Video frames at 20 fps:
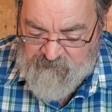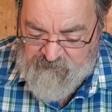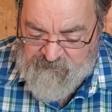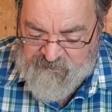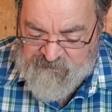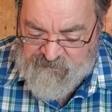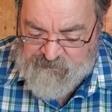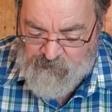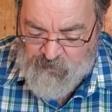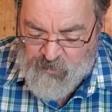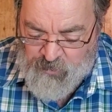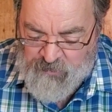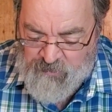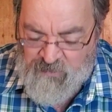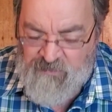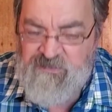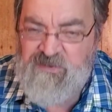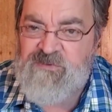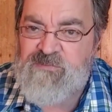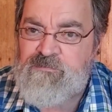This
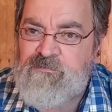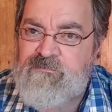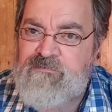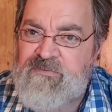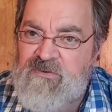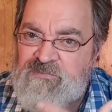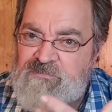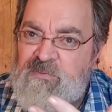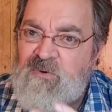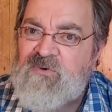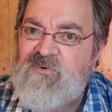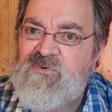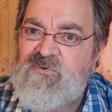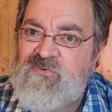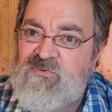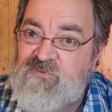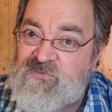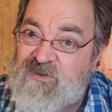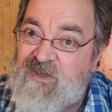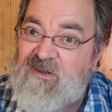mortal, this
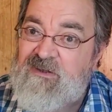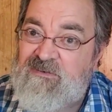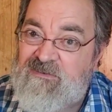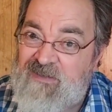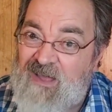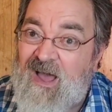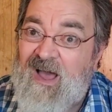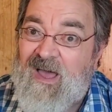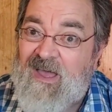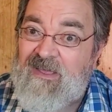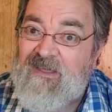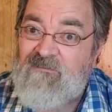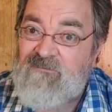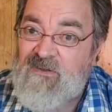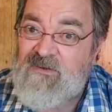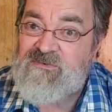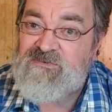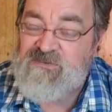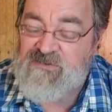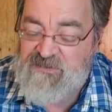person who's going to die
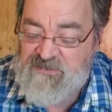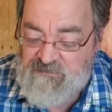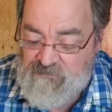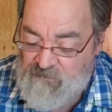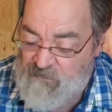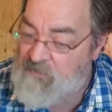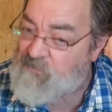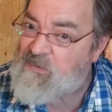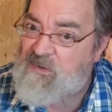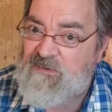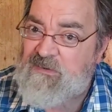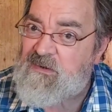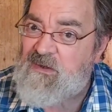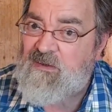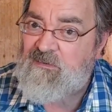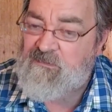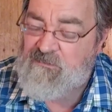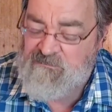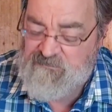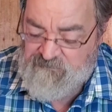eventually, one way or the
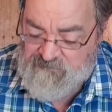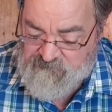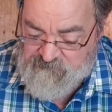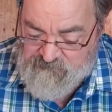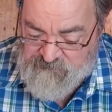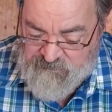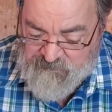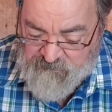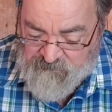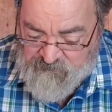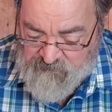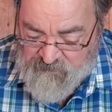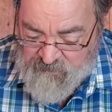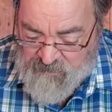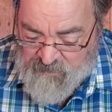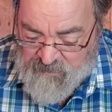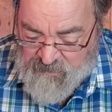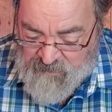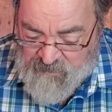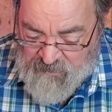other, you know,
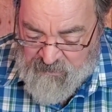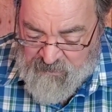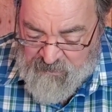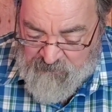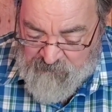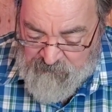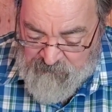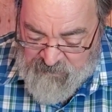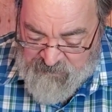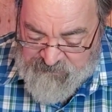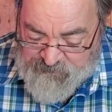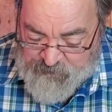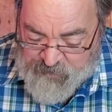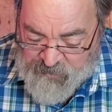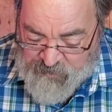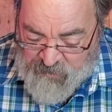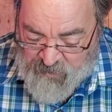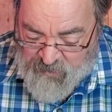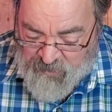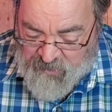must
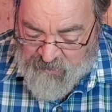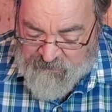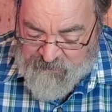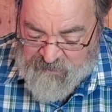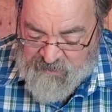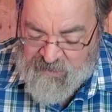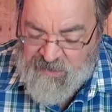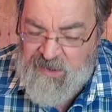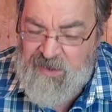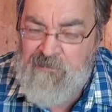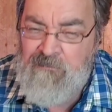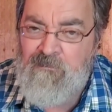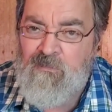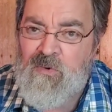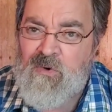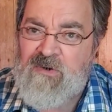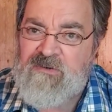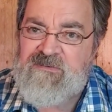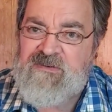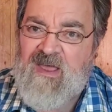put on
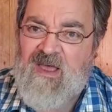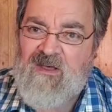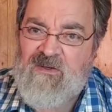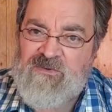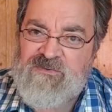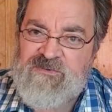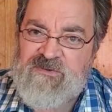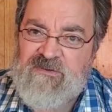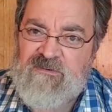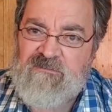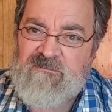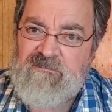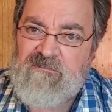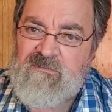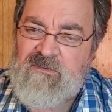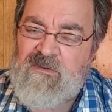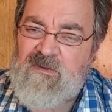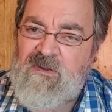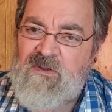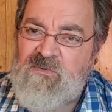immortality.
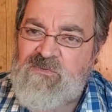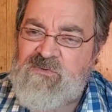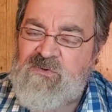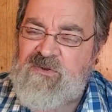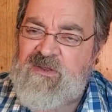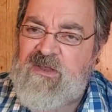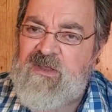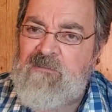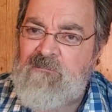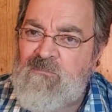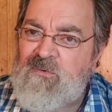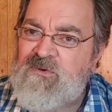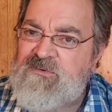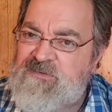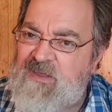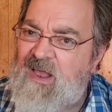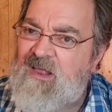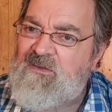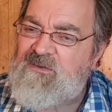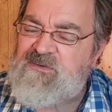So the
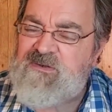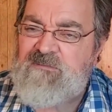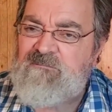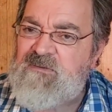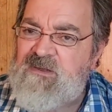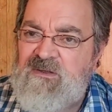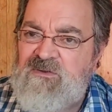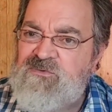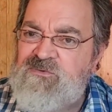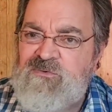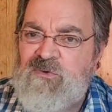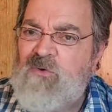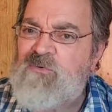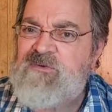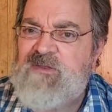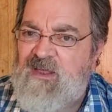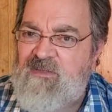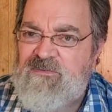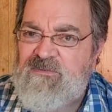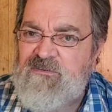immortality means
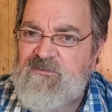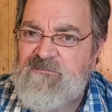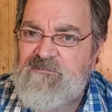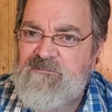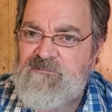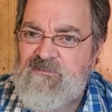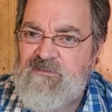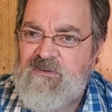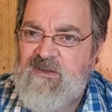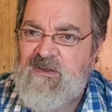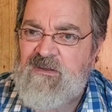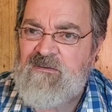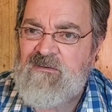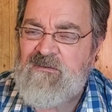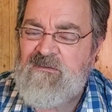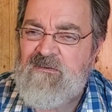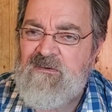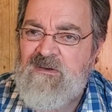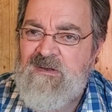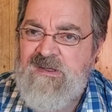no death,
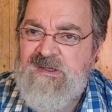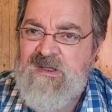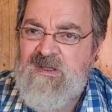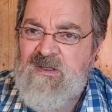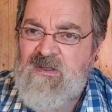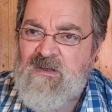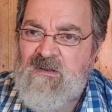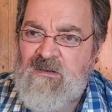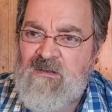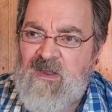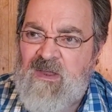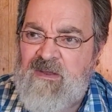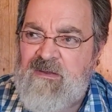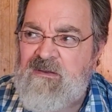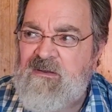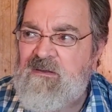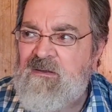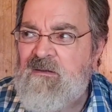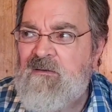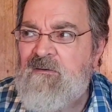okay?
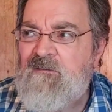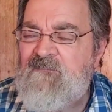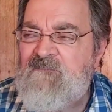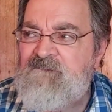Like,